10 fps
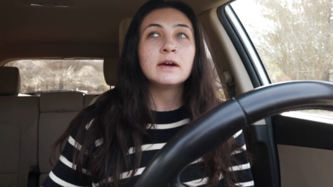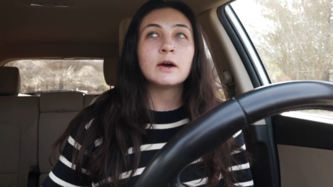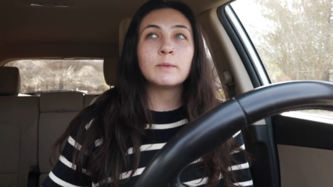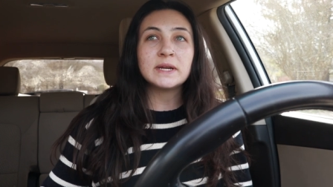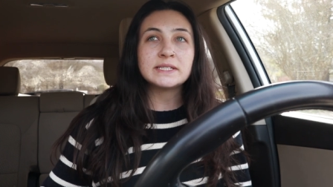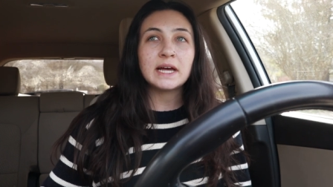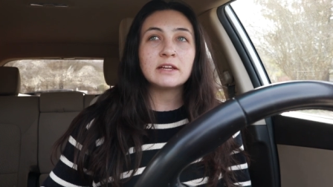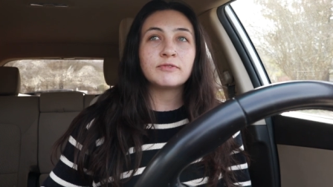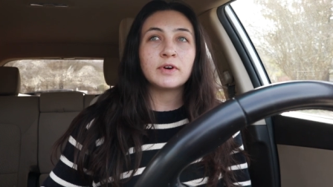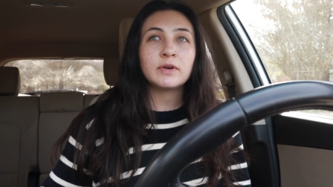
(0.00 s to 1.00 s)
a wind
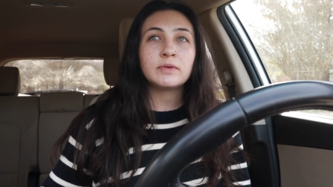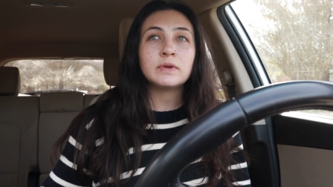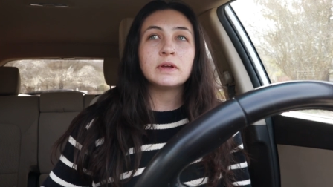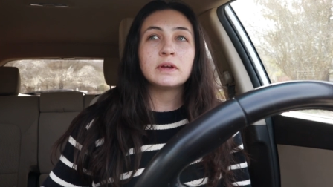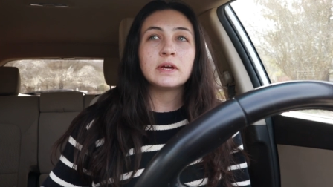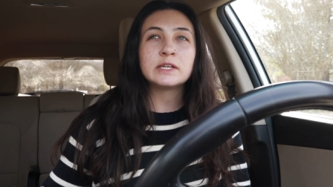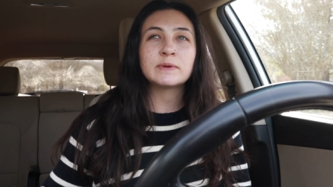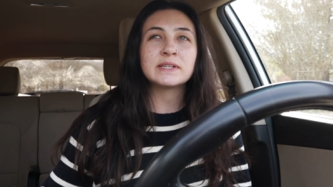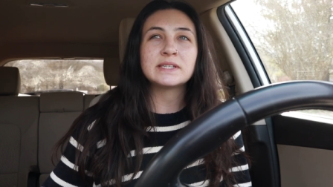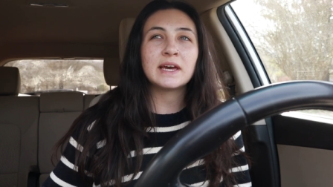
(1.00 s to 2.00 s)
telephone is
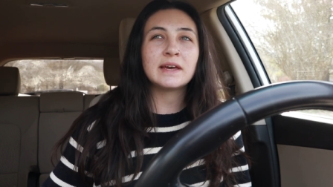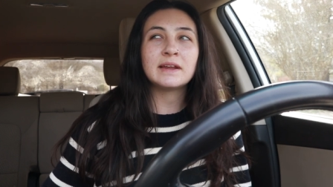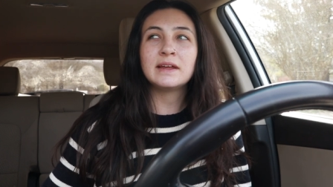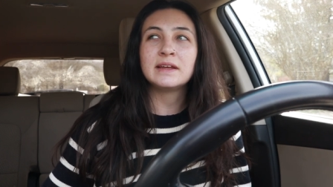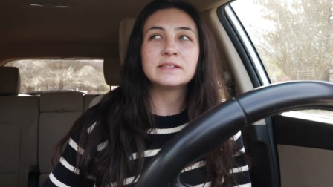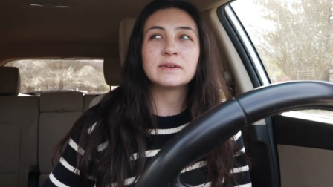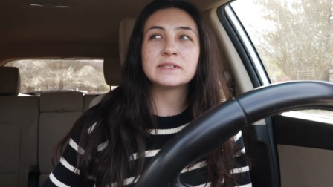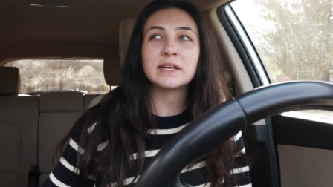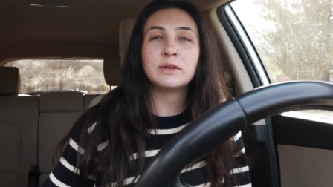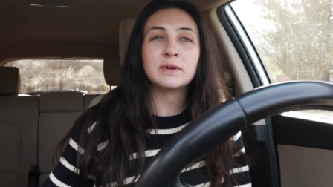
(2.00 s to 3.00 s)
what it said. So
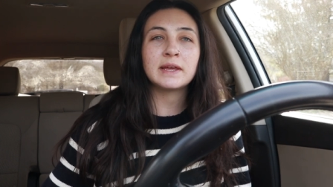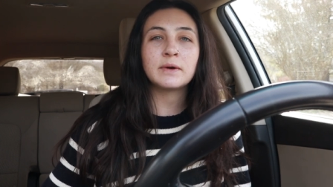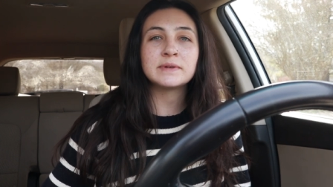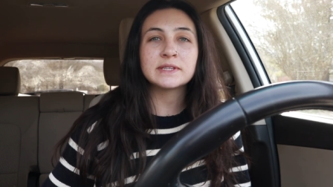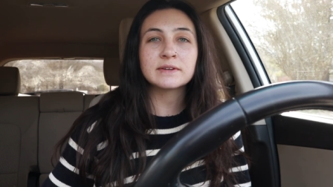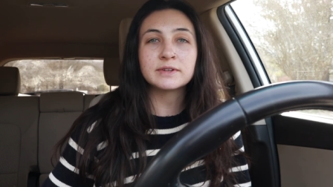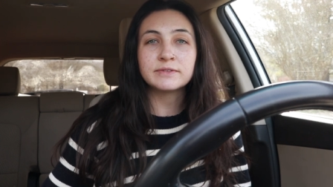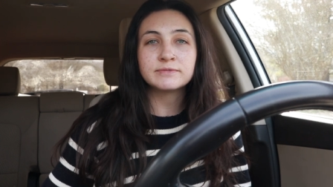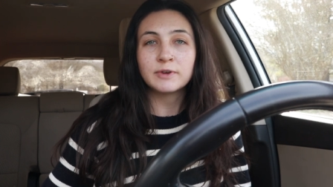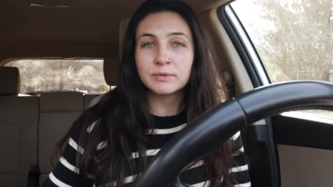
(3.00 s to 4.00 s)
it's like you can go into their
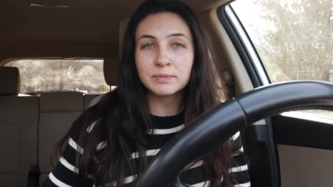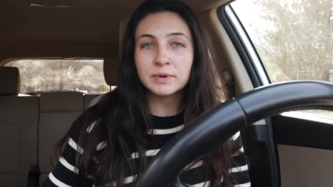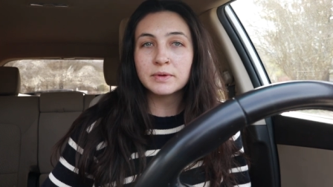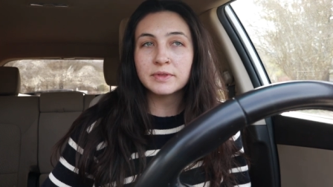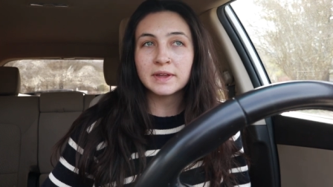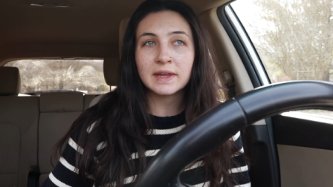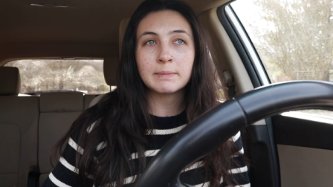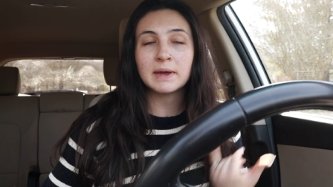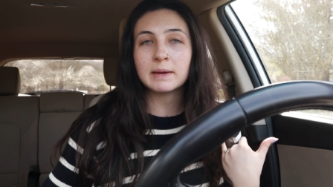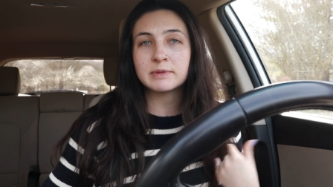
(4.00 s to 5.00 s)
little phone booth and
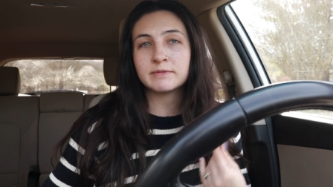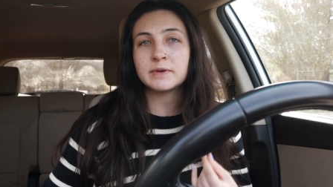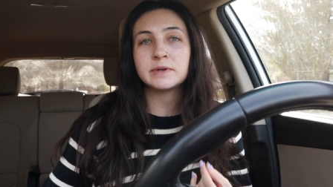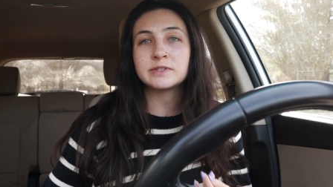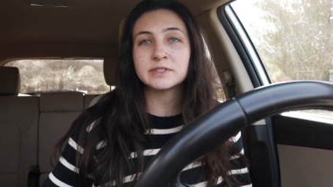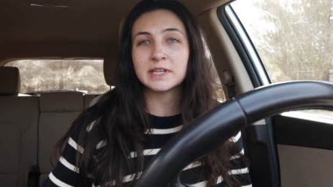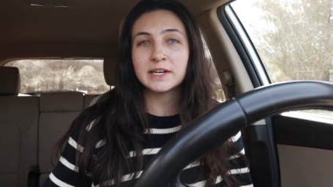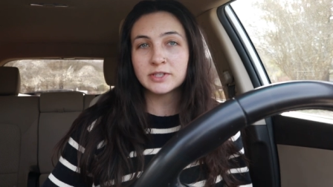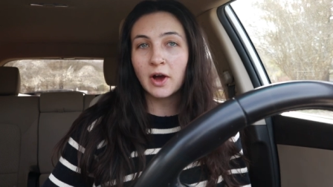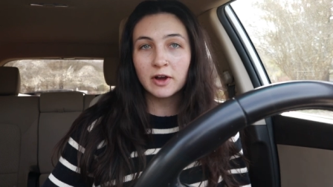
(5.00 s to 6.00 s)
like pick up the phone and just
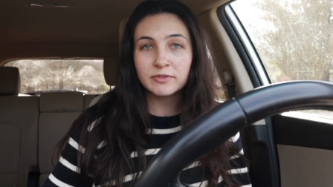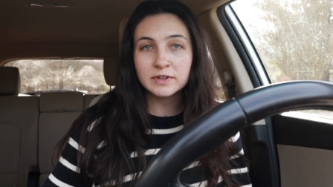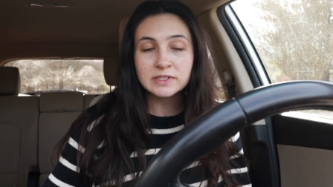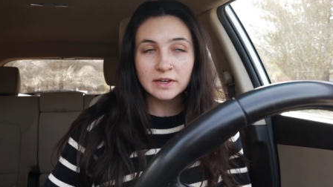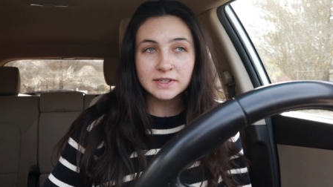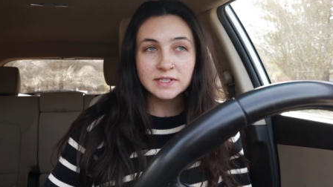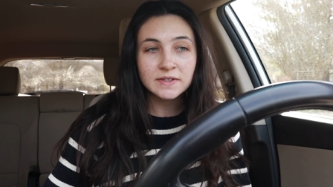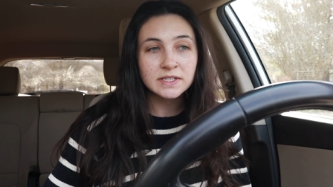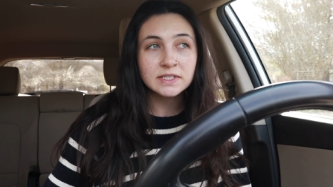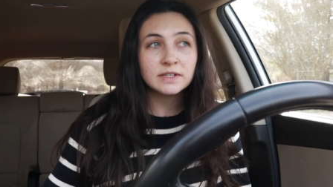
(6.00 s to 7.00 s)
like talk for as long as you
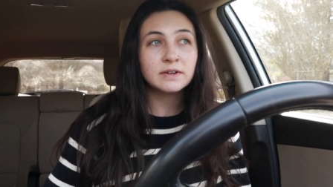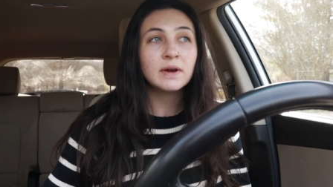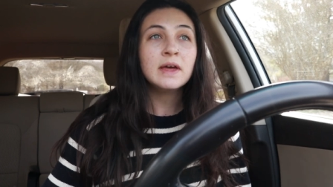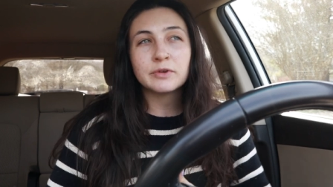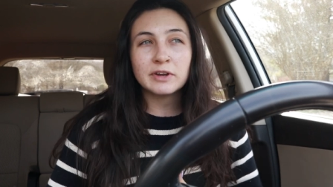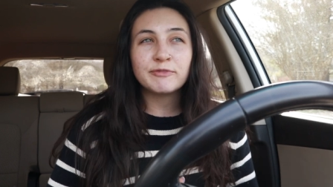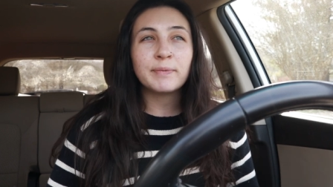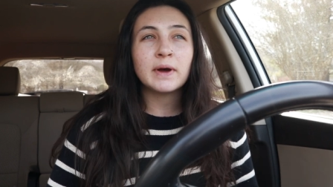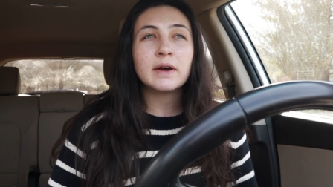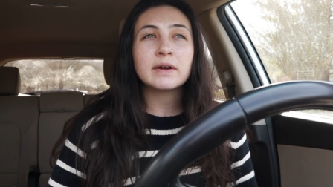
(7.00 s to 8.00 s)
need to. Grief
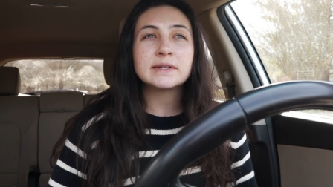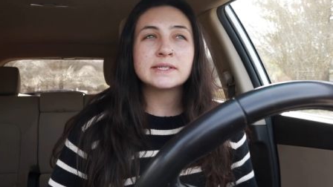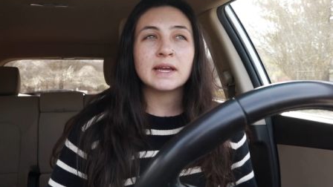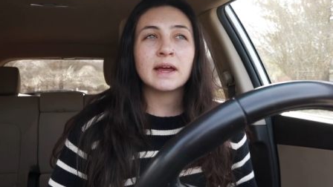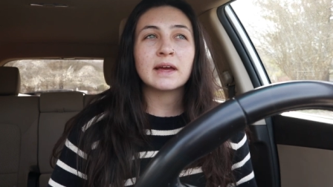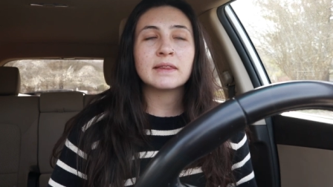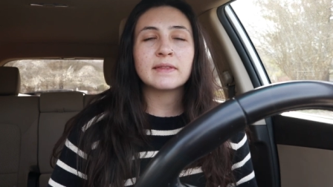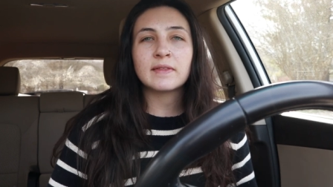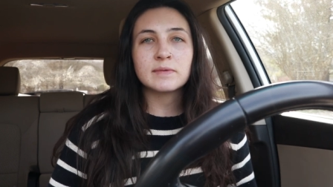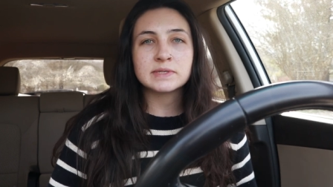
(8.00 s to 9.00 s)
books and I
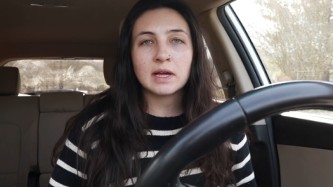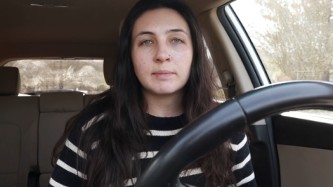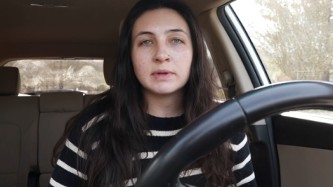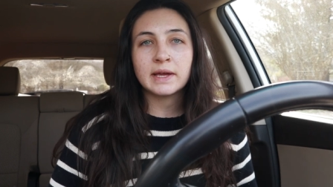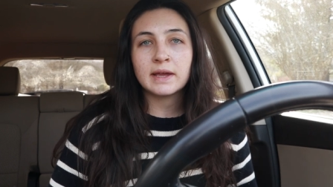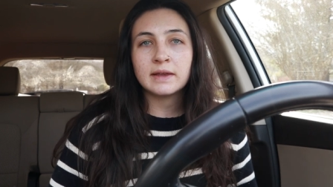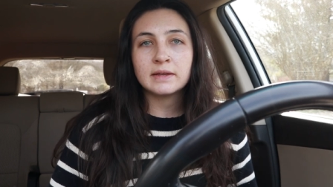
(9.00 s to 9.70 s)
think there was a couple like